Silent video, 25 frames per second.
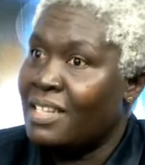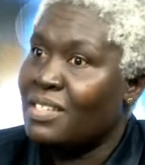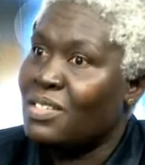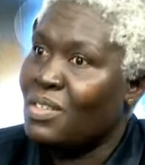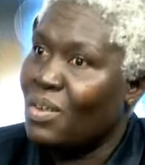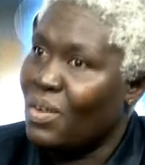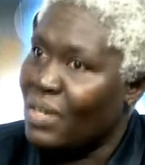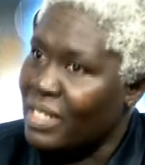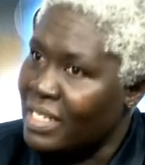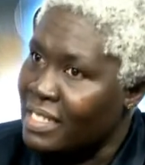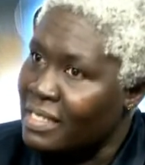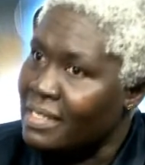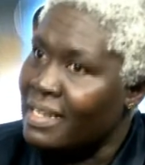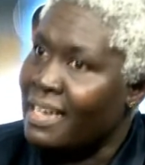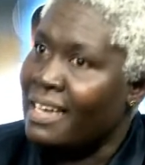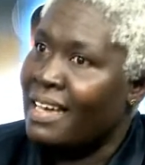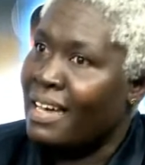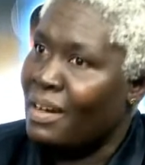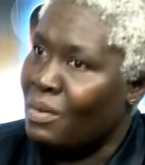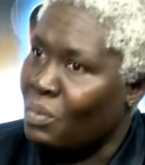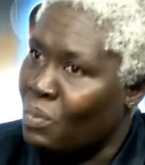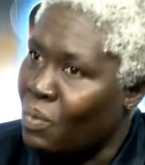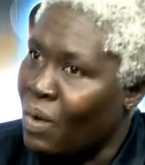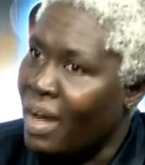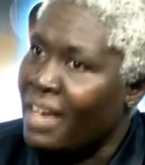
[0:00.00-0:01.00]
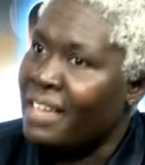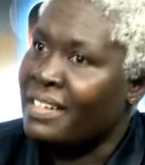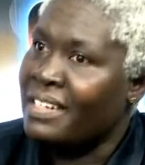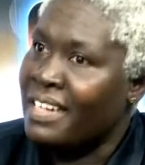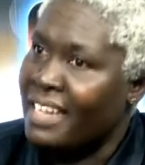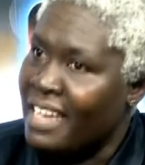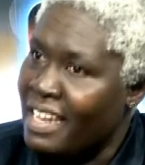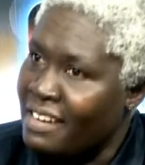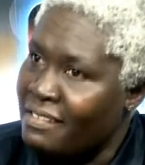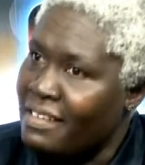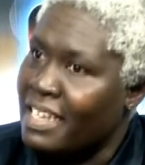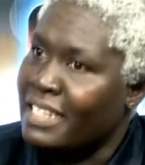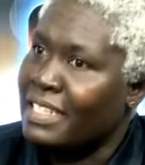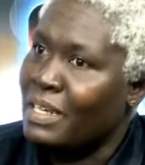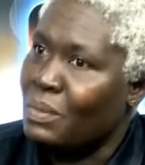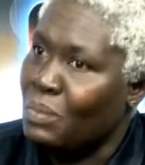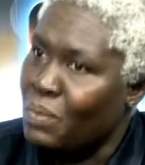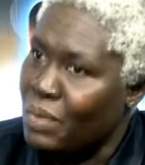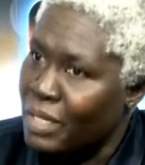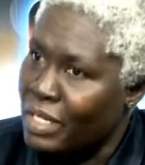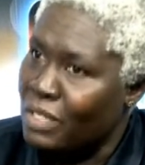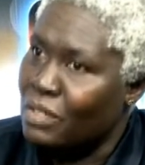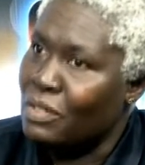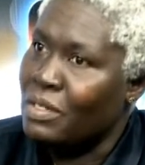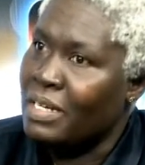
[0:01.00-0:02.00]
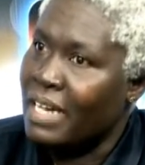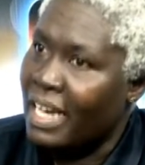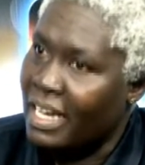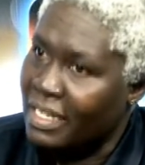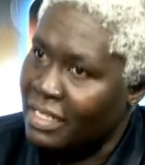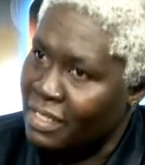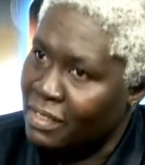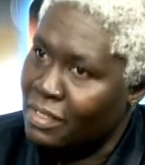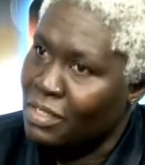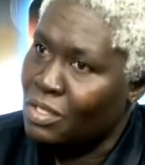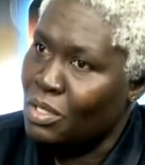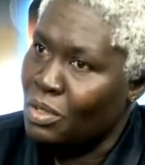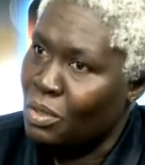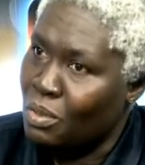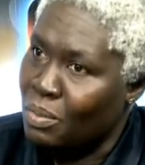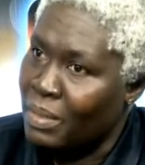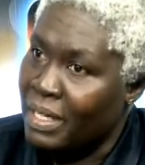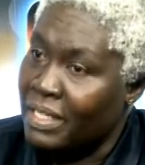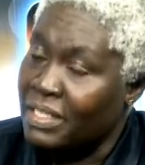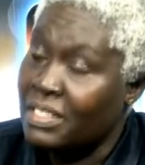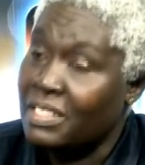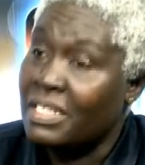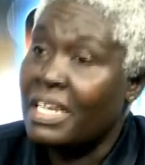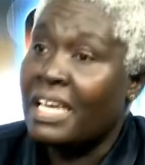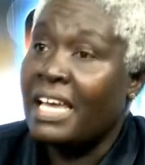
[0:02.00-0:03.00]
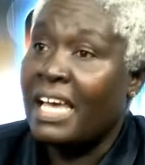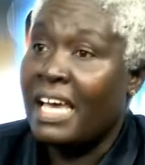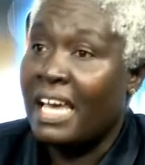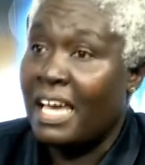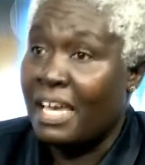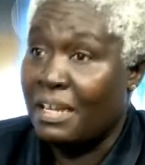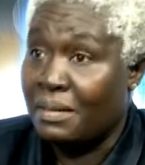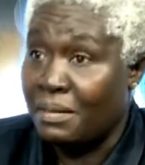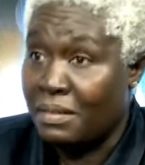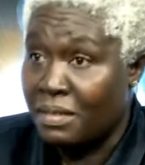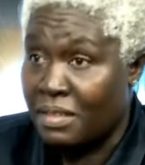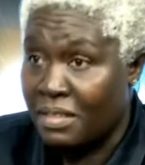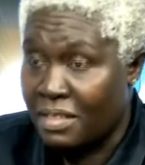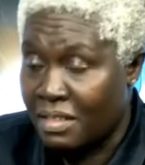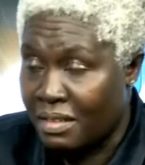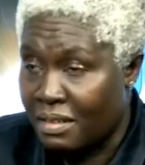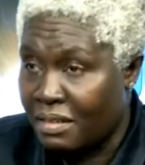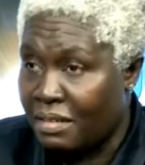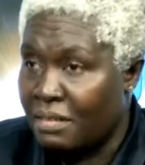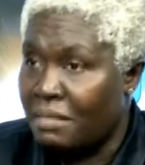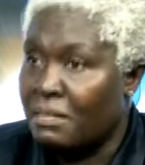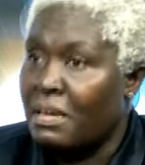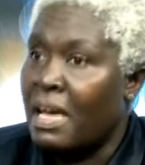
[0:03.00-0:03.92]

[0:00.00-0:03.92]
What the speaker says: So it is one area that we look at so much and